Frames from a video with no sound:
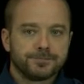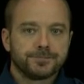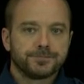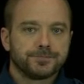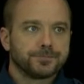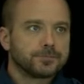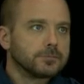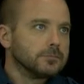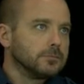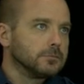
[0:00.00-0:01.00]

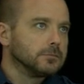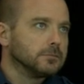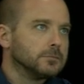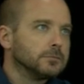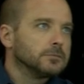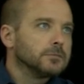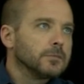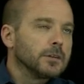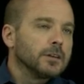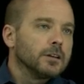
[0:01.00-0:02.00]

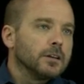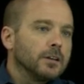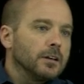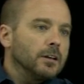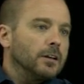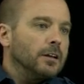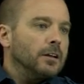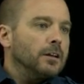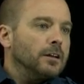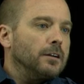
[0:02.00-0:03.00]

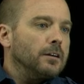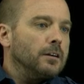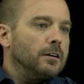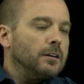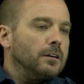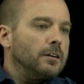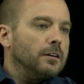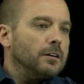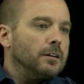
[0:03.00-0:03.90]
(silence)